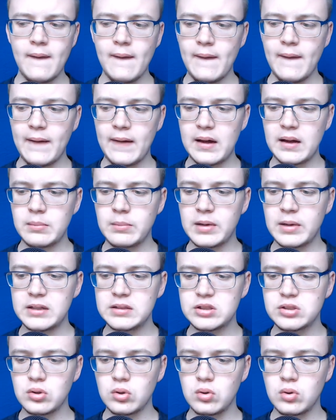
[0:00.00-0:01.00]
and
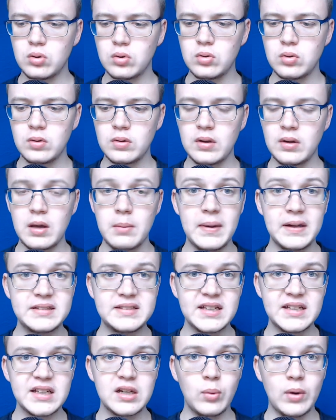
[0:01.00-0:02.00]
so it may
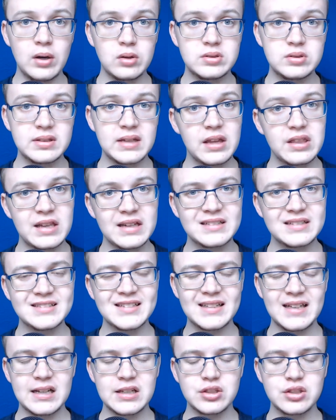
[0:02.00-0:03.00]
take a while to get things like
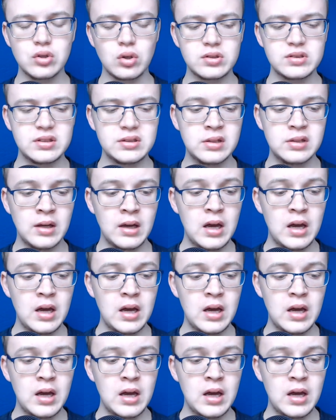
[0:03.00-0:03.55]
that sorted,